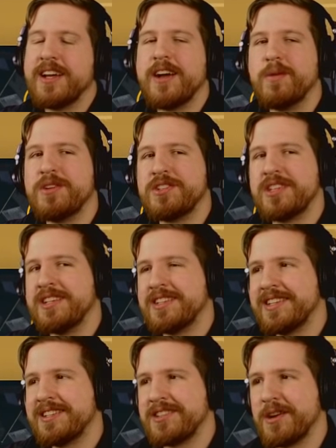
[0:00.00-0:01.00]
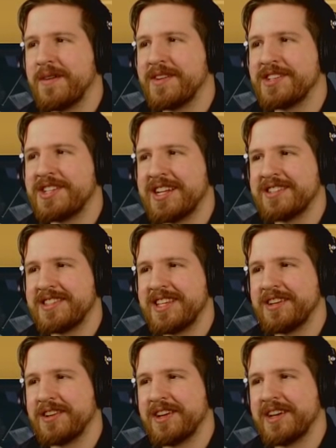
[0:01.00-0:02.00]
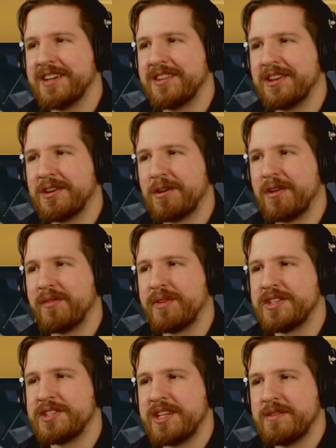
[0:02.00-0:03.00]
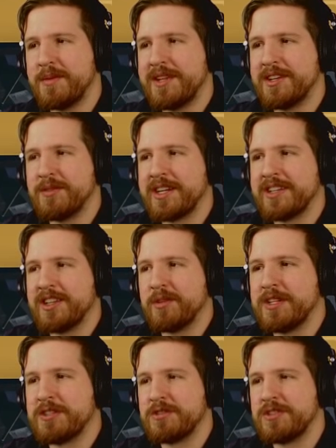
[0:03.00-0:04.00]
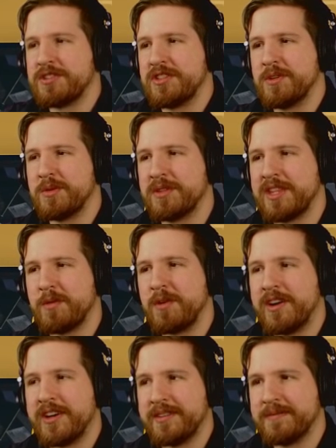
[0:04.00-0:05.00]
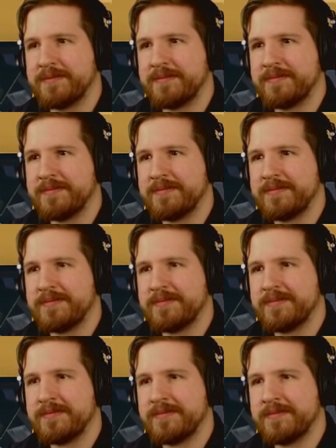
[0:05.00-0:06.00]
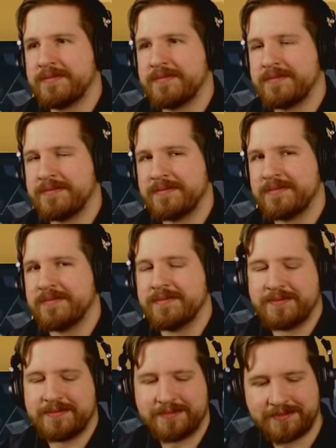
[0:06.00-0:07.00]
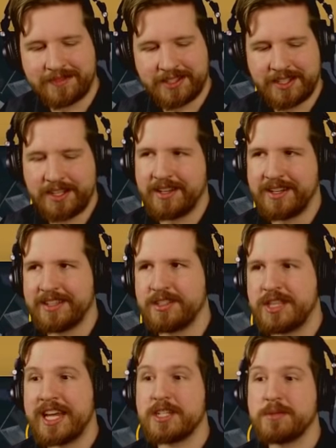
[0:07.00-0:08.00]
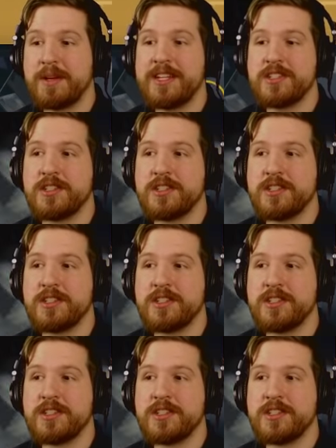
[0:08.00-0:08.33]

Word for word: which they did so every chance they could, the goal of which seemed to be directing the researchers to do what they wanted. Hmm. That explains